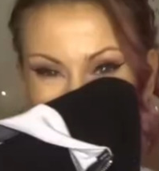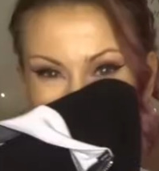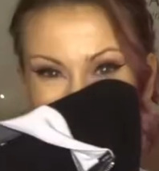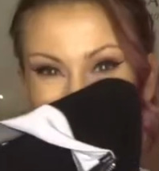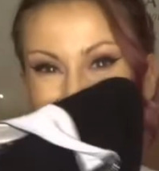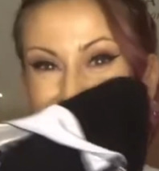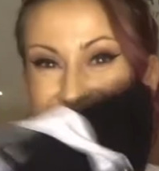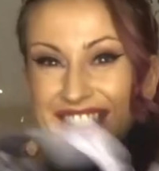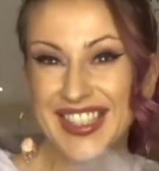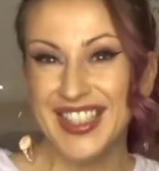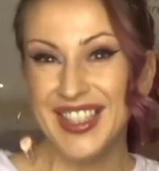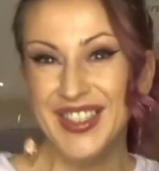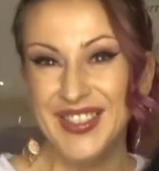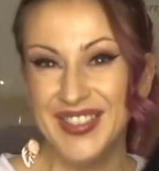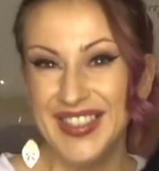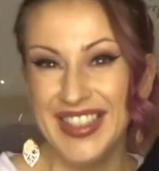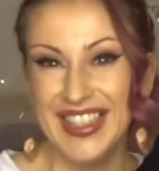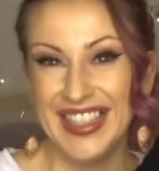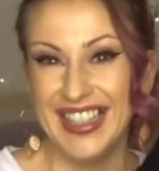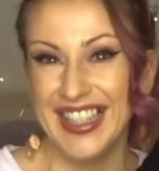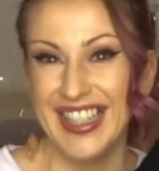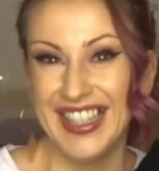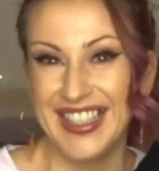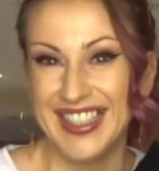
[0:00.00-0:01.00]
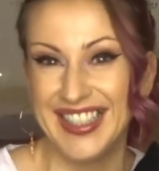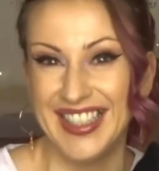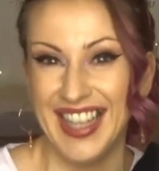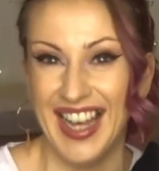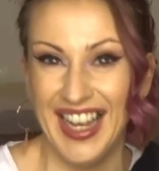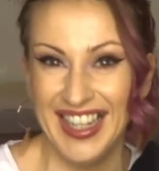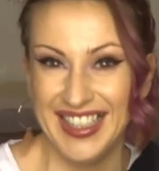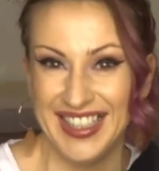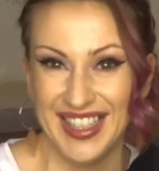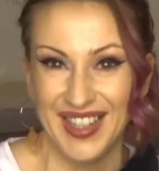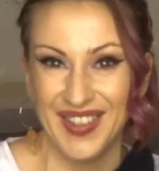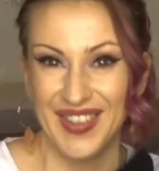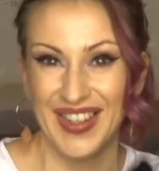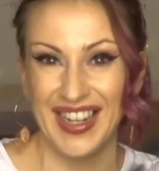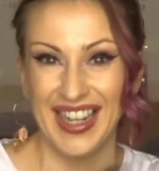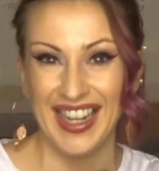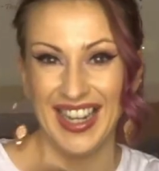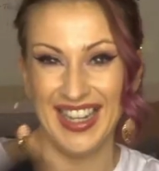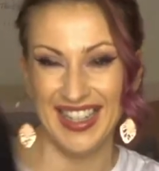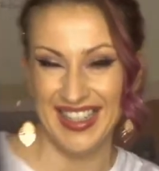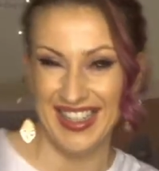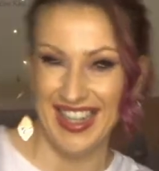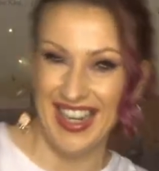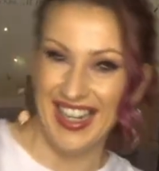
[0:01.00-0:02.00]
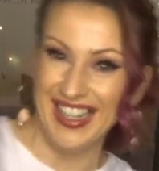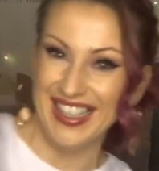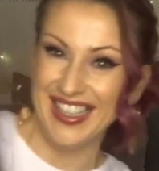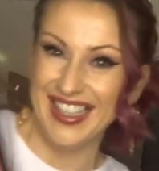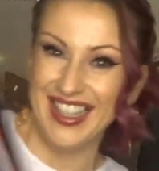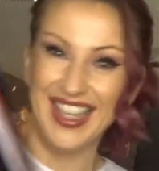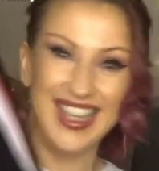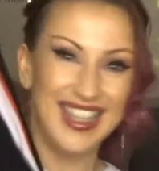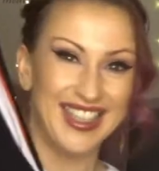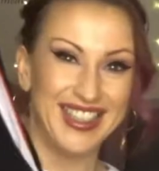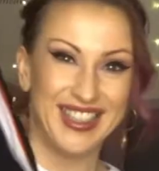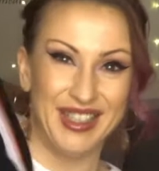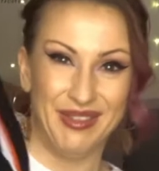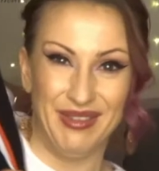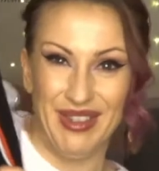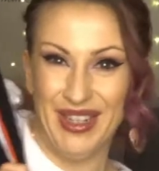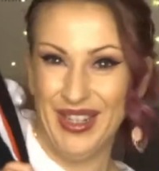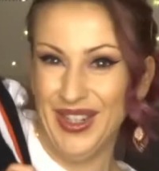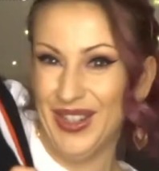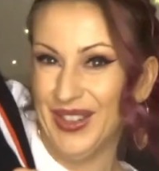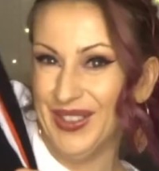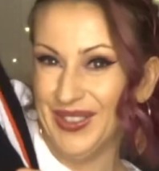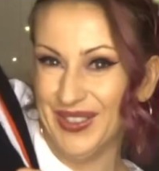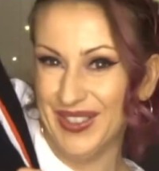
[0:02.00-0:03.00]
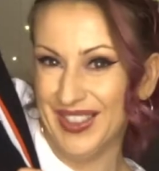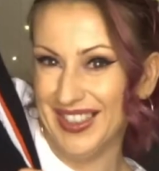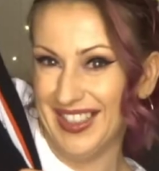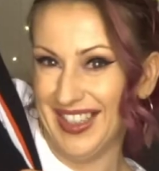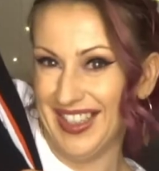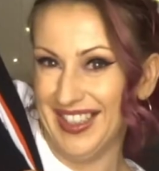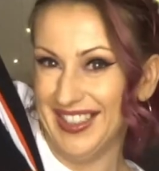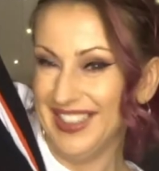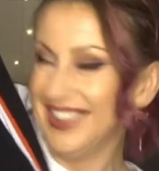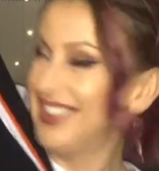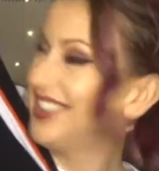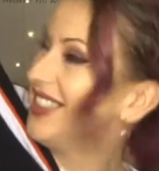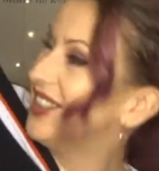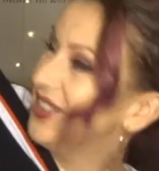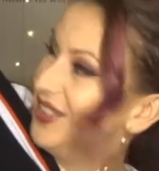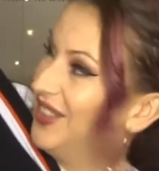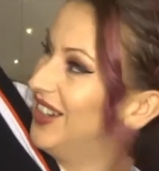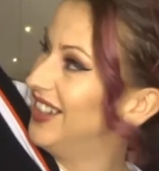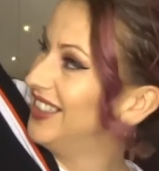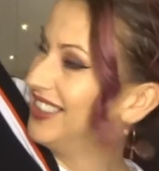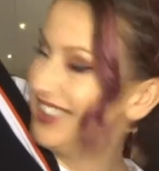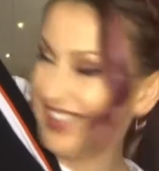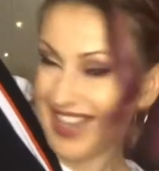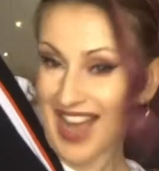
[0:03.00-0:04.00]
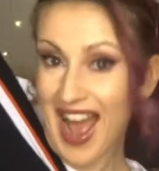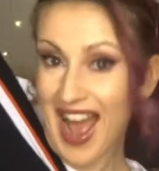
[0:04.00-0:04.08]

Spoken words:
I just get really excited when I get nice things. I mean, who wouldn't? Come on.